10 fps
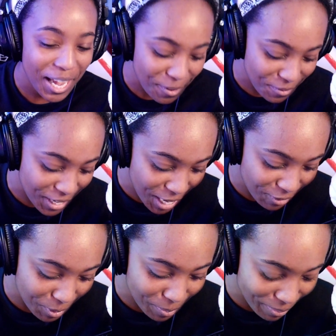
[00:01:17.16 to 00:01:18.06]
I've
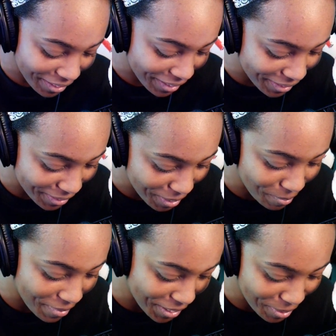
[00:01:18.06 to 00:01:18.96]
never played a
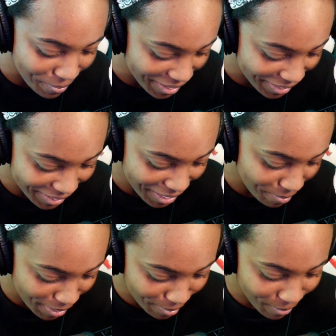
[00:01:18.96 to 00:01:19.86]
Mega Man
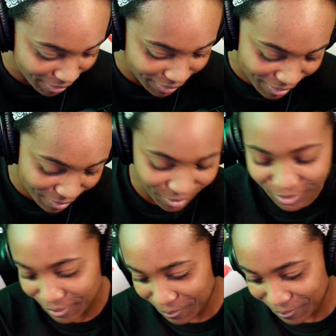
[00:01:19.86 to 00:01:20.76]
game in my
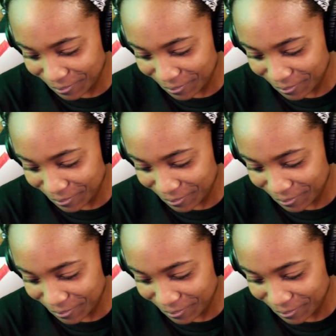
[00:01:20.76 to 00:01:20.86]
life.